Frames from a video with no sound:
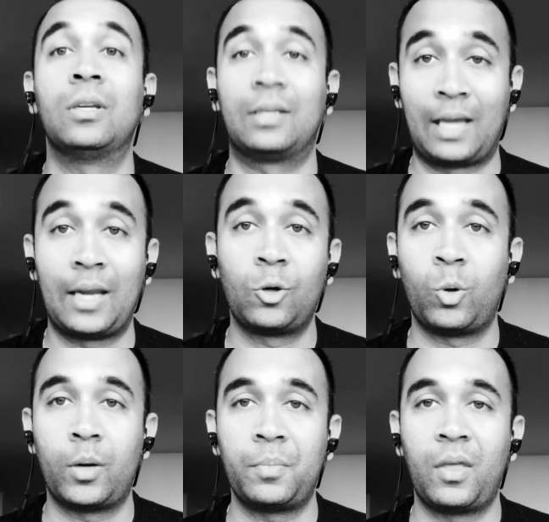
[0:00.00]
It can
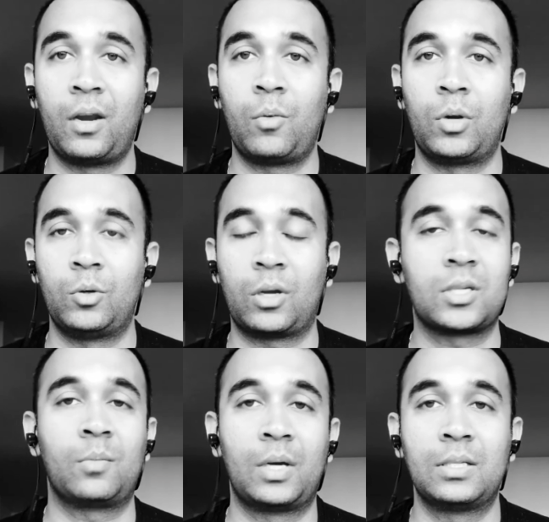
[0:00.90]
go up there when you
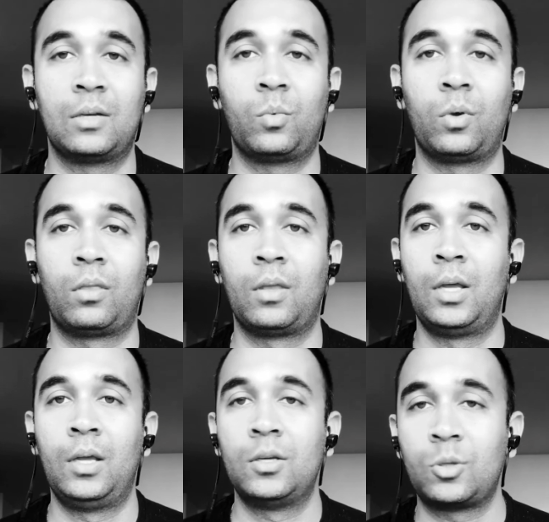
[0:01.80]
customize it with
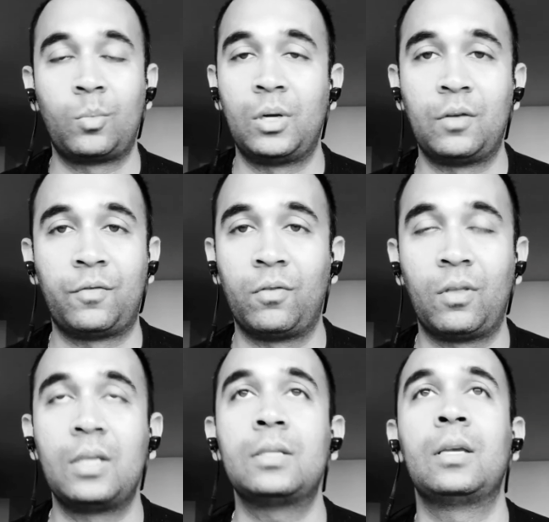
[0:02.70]
so many different
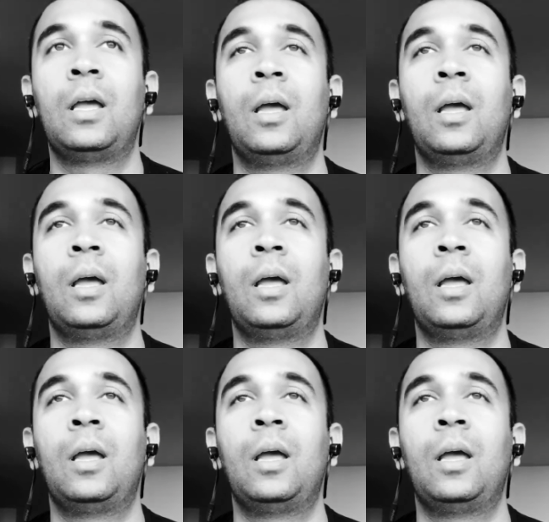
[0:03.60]
things,